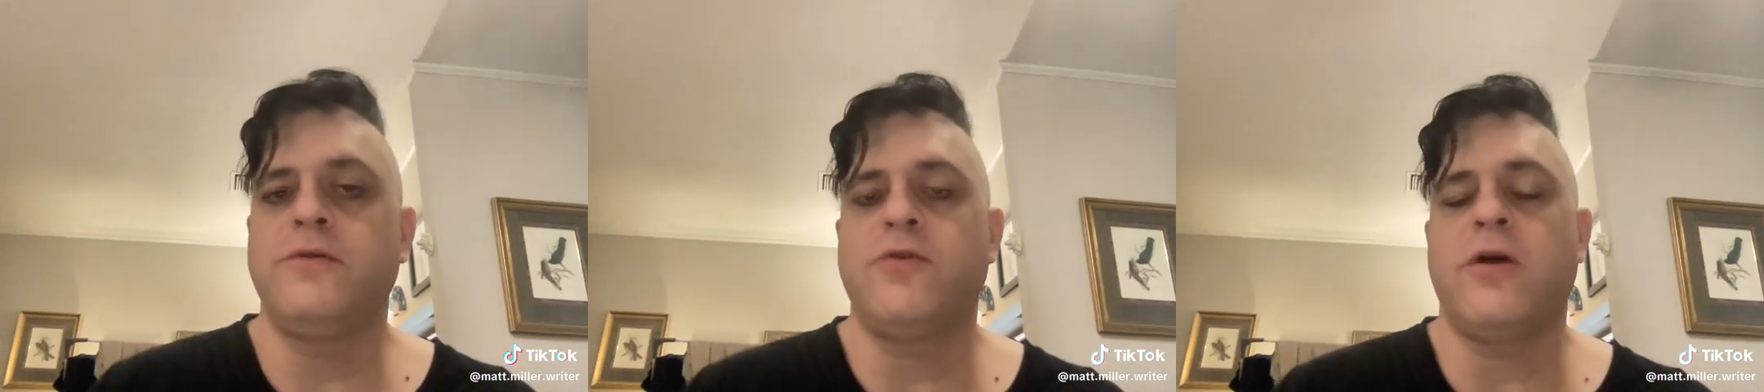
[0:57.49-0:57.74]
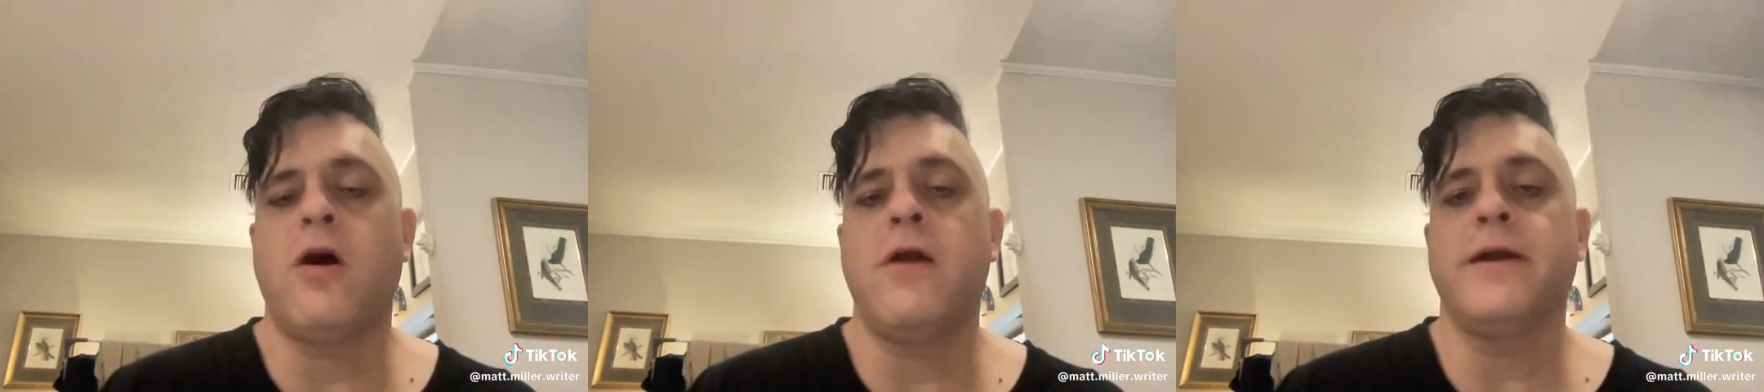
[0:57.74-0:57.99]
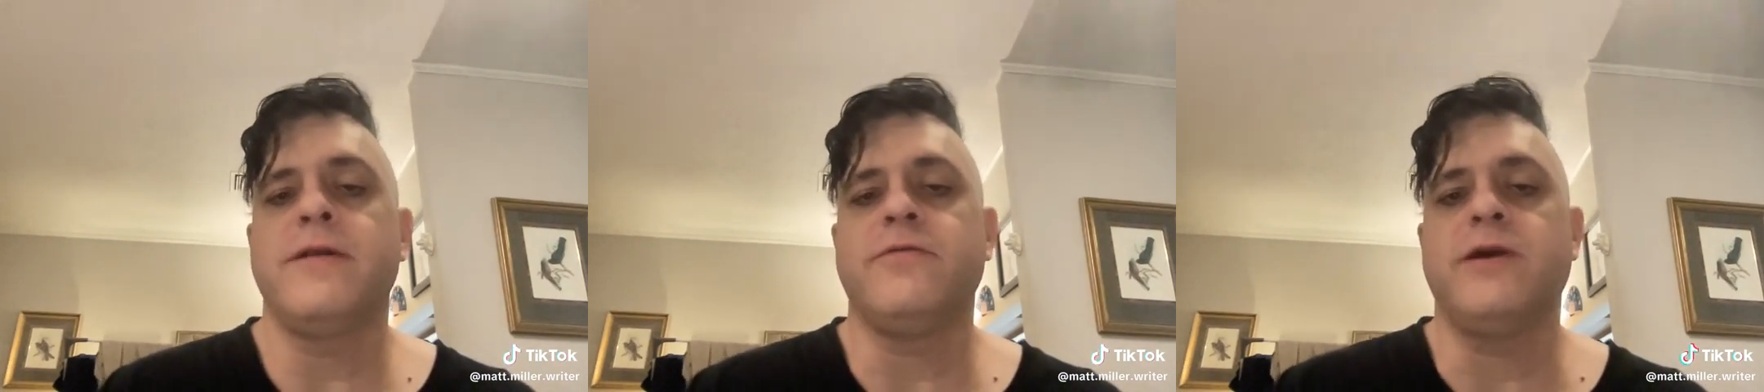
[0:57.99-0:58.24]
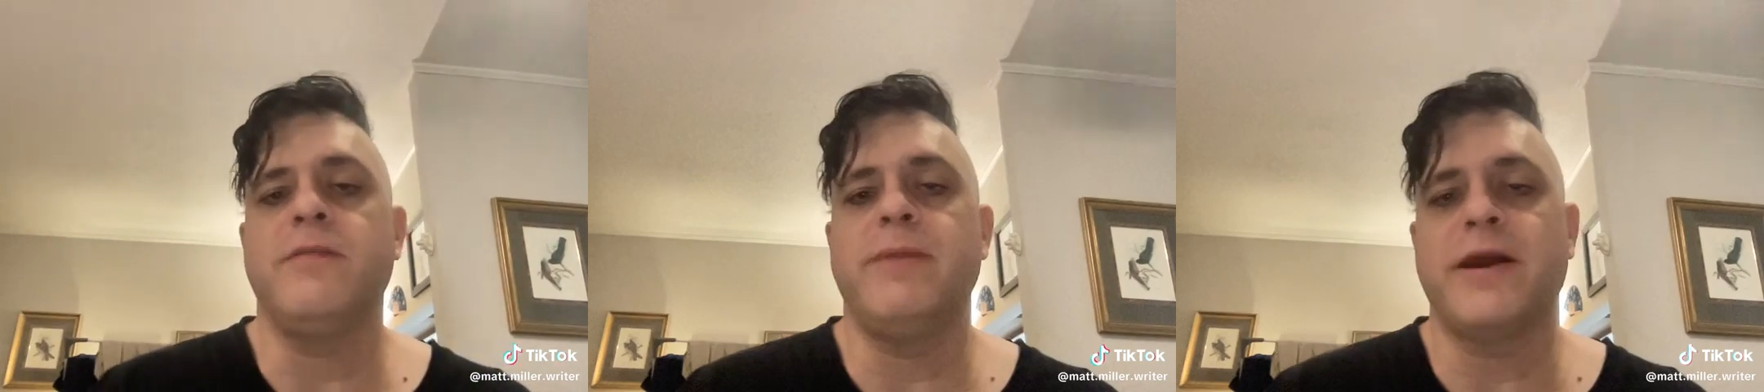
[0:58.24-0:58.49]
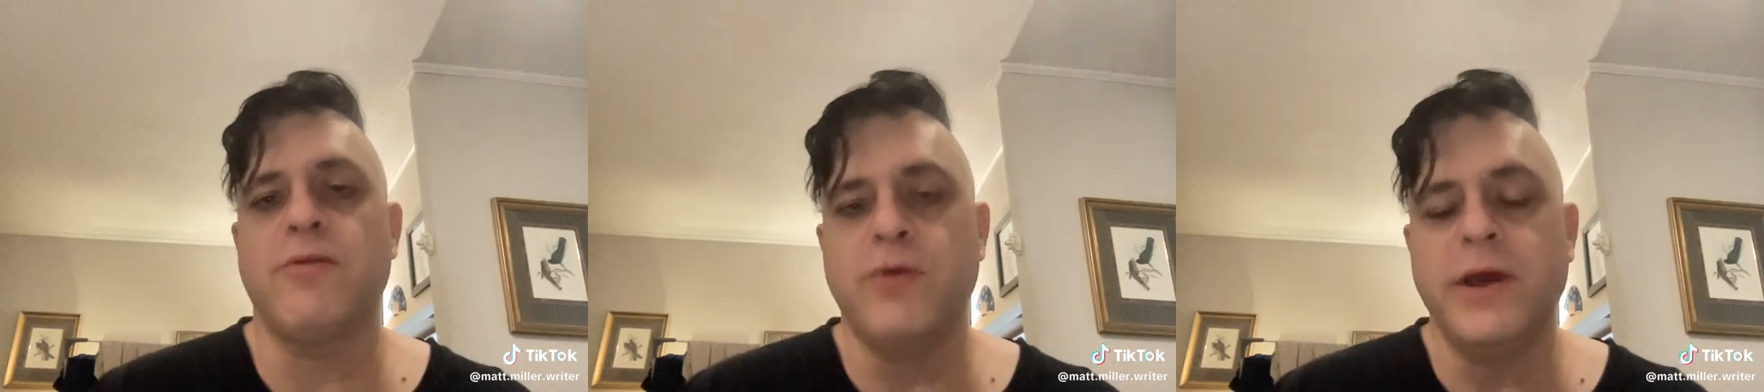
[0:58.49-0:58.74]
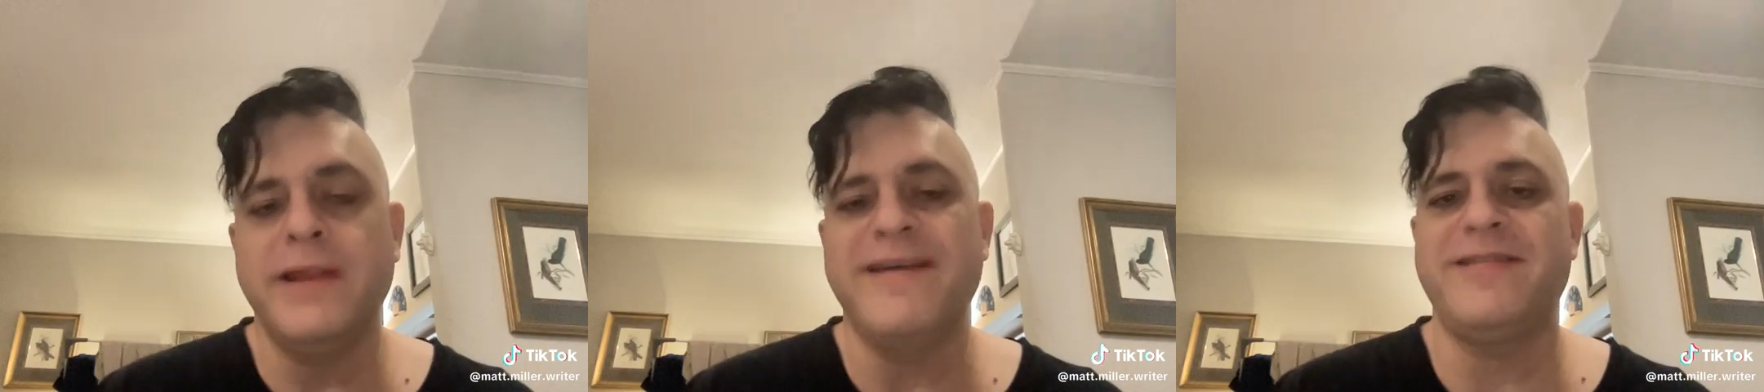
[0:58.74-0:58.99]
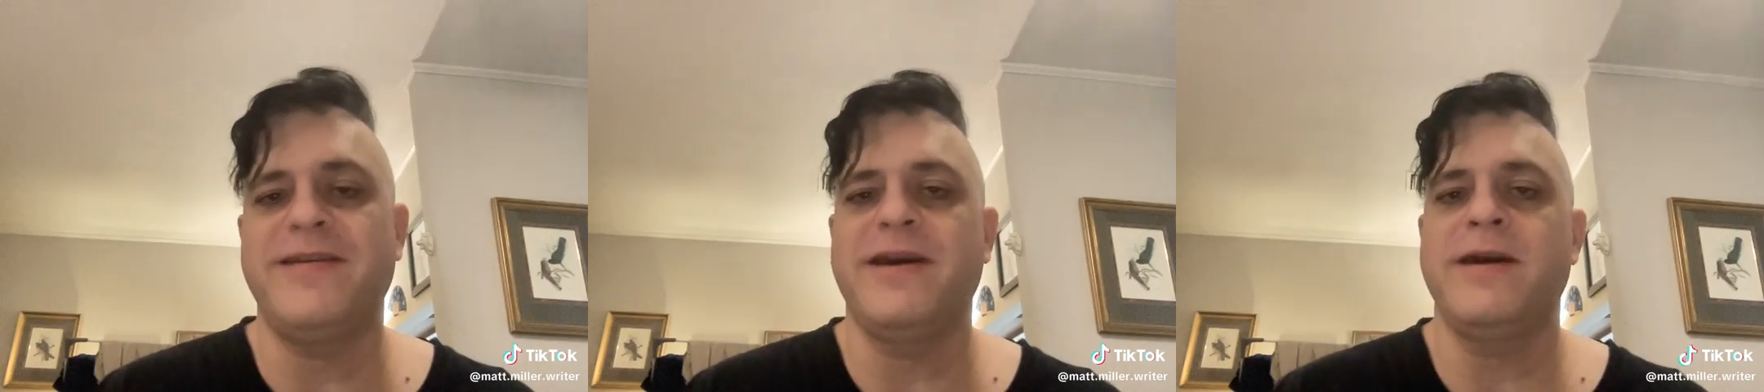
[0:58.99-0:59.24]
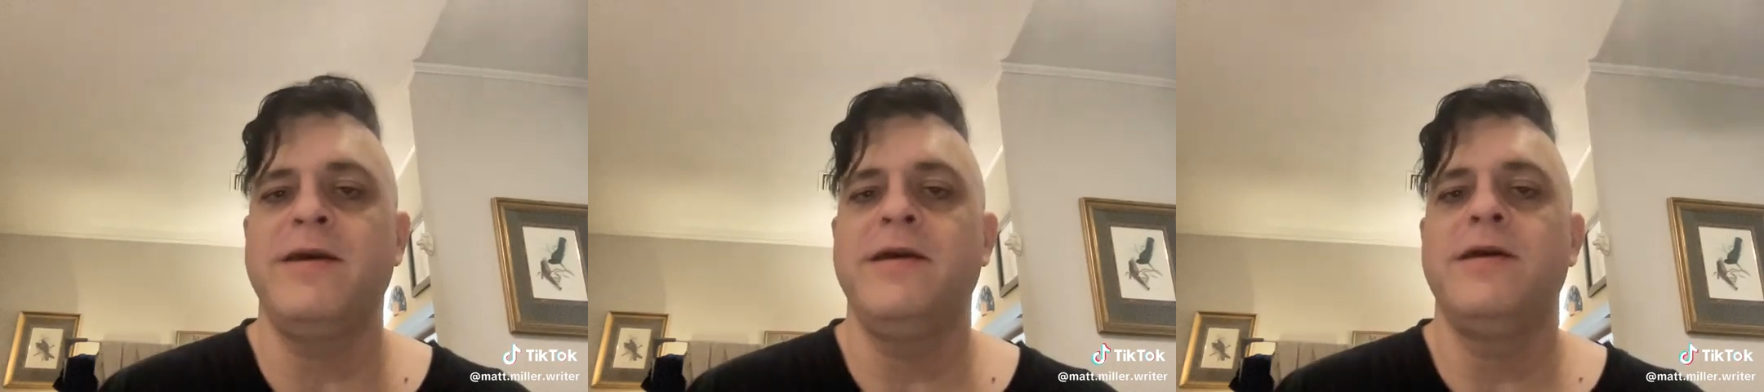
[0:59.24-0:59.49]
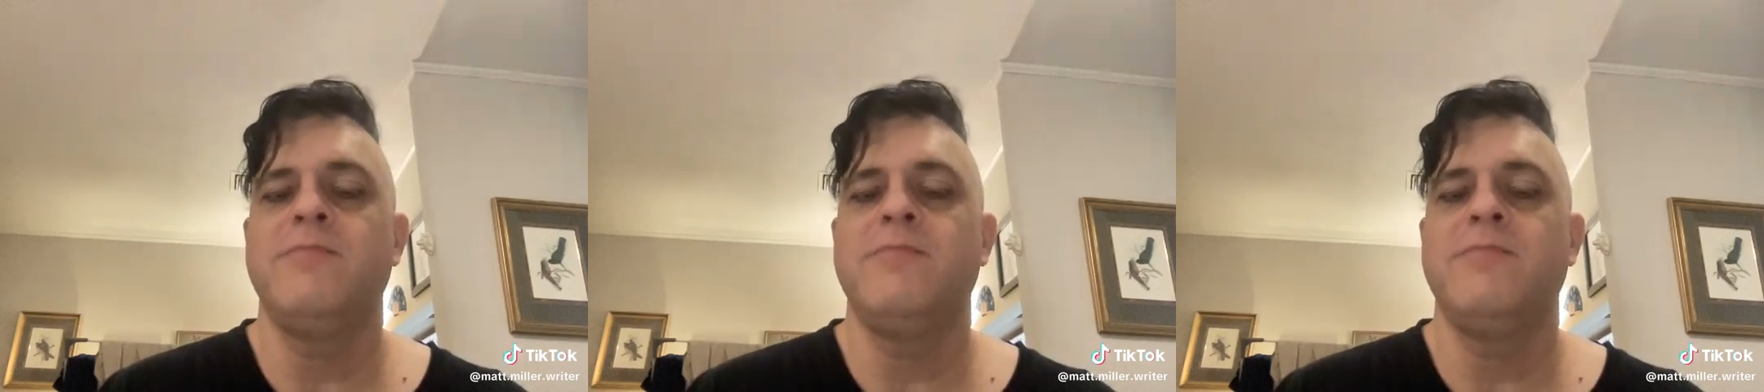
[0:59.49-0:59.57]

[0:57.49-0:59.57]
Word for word: to draw the audience in, make it realistic.